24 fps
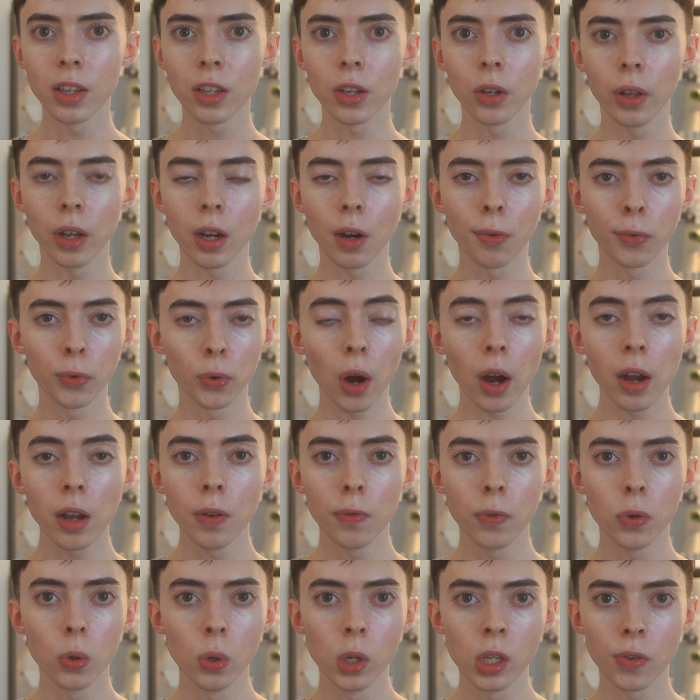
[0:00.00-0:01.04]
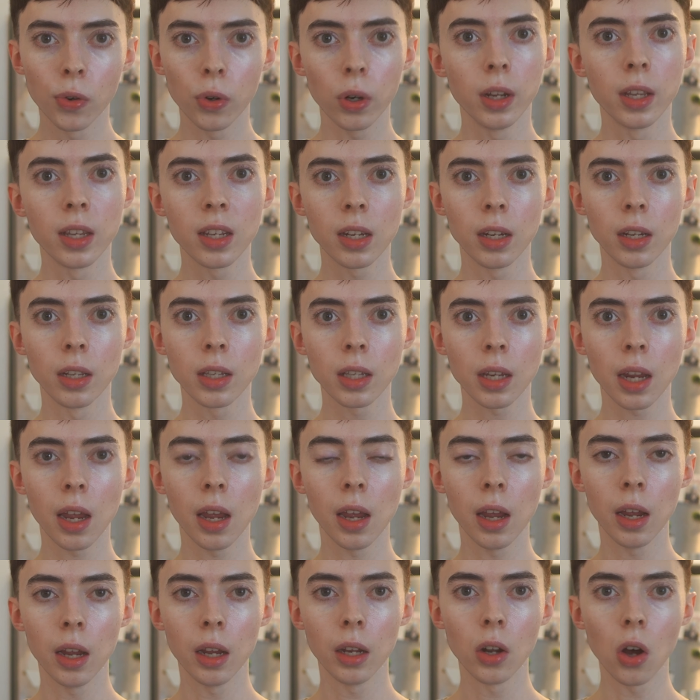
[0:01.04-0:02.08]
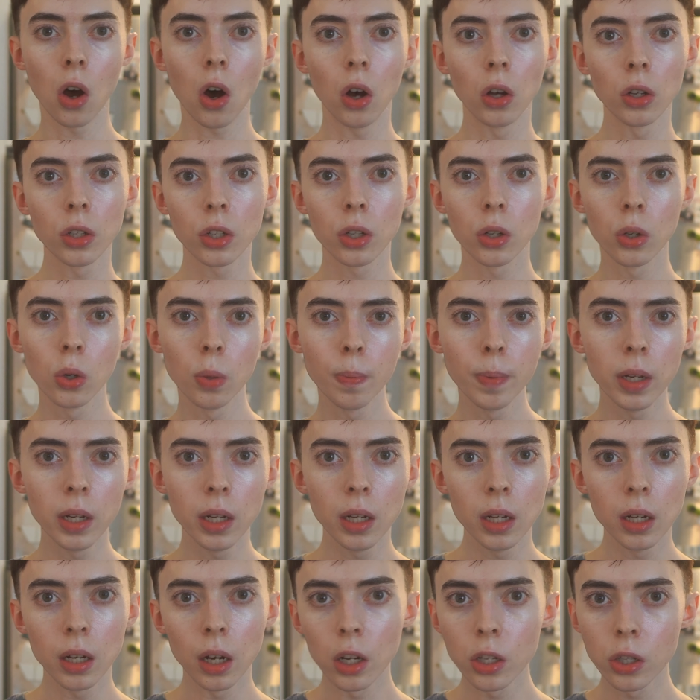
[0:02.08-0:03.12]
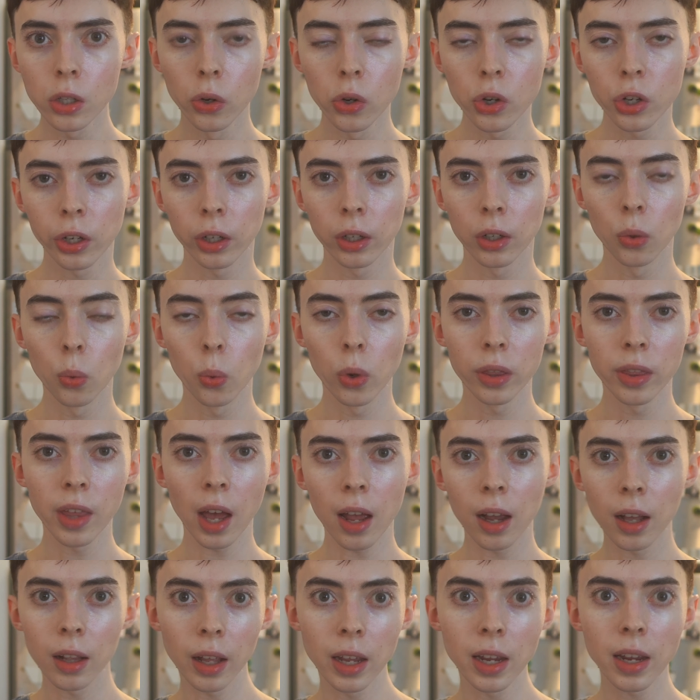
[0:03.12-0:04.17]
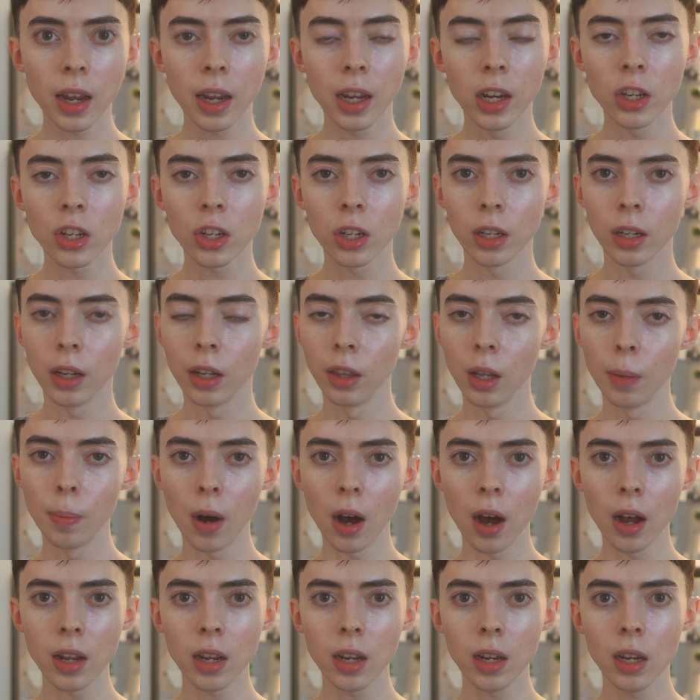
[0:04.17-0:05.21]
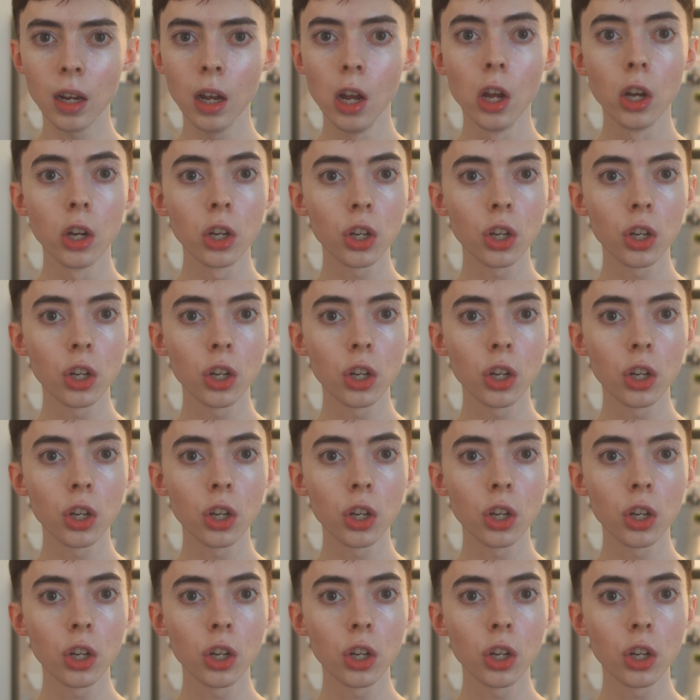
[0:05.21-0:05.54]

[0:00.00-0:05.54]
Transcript: So like fried foods, for instance, can also be associated with that glycation in the body.